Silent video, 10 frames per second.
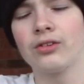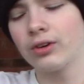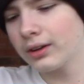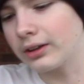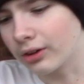
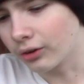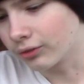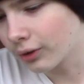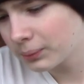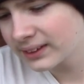Really though,
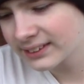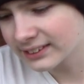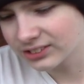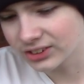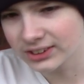Robeats
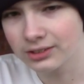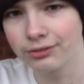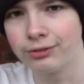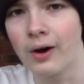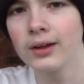has just
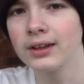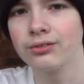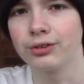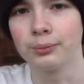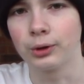fallen
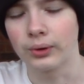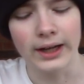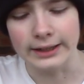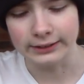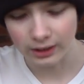from
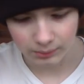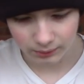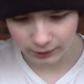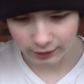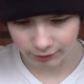grace. I
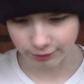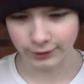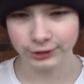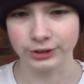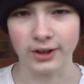mean, when it
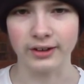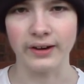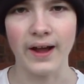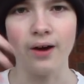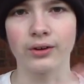first started
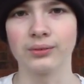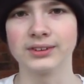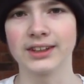out, it was